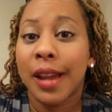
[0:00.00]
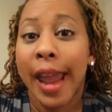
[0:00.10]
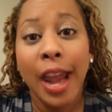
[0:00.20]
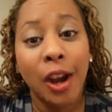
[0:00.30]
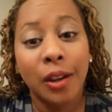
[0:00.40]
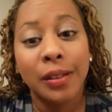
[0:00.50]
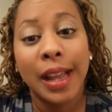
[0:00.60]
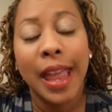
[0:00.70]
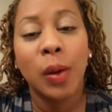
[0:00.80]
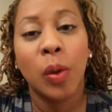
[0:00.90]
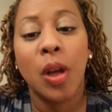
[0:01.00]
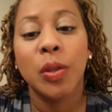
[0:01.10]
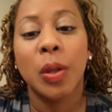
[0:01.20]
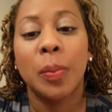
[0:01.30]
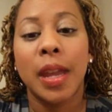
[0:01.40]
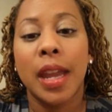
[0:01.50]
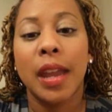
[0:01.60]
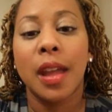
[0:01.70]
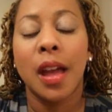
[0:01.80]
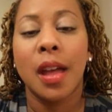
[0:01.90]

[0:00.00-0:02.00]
hair, and it will also be